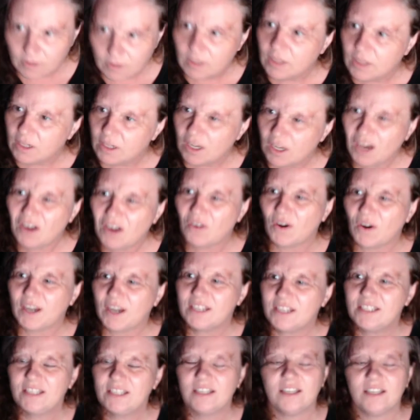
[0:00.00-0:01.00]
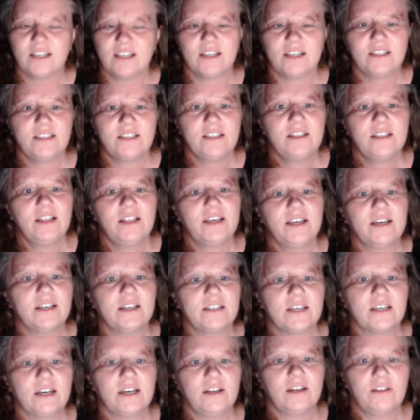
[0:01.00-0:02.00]
No, I did like a
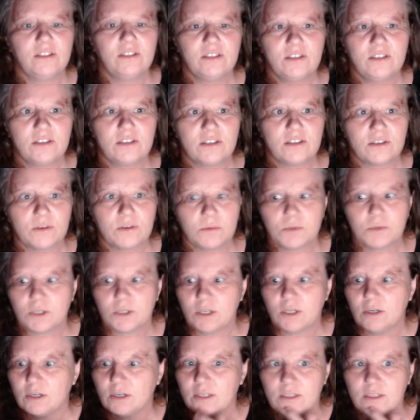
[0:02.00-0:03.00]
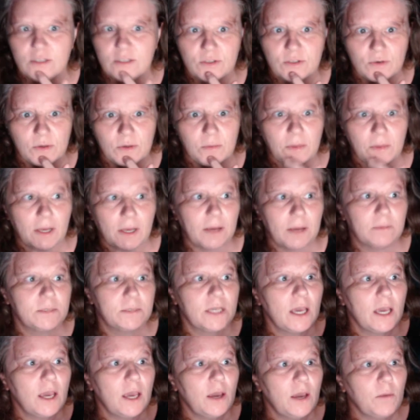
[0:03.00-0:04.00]
title and description on Streamlabs,
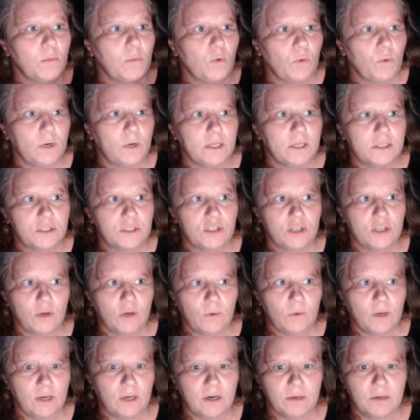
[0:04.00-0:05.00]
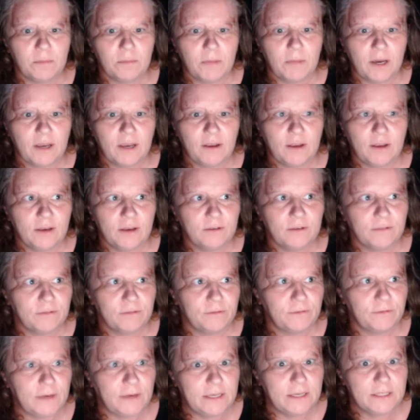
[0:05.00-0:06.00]
but what it's showing on my
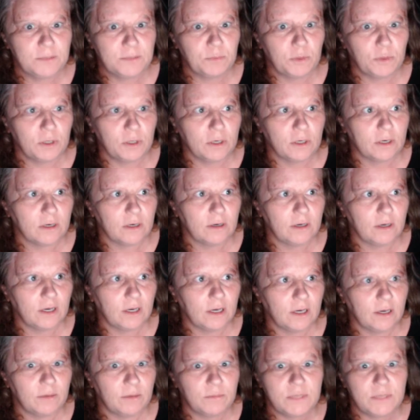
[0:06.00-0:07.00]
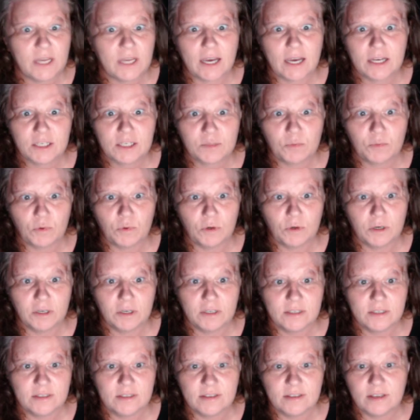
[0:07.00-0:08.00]
Facebook dashboard
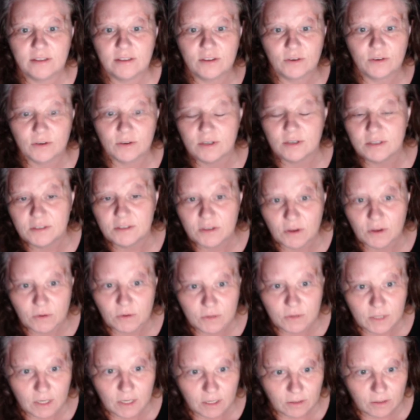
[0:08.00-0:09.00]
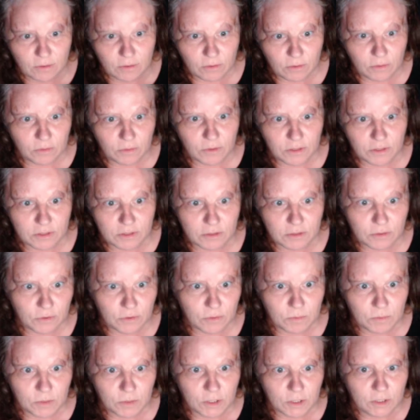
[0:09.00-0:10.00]
is that there is no title or
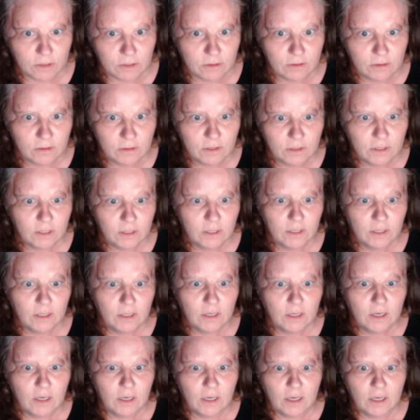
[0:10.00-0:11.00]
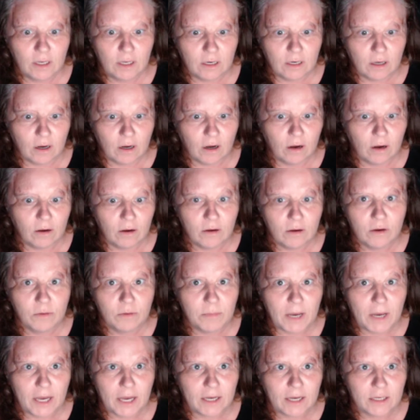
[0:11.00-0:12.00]
description. And I'll go
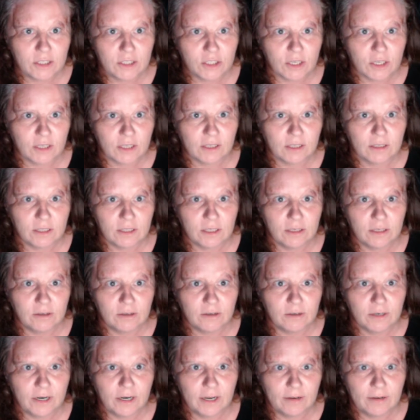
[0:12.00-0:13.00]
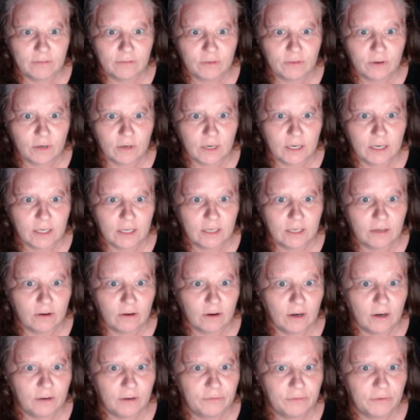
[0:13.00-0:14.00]
back and check it later after I get
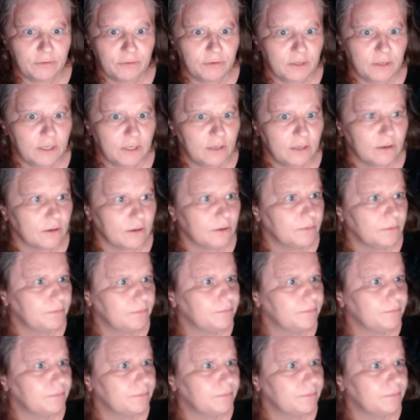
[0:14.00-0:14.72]
off of here.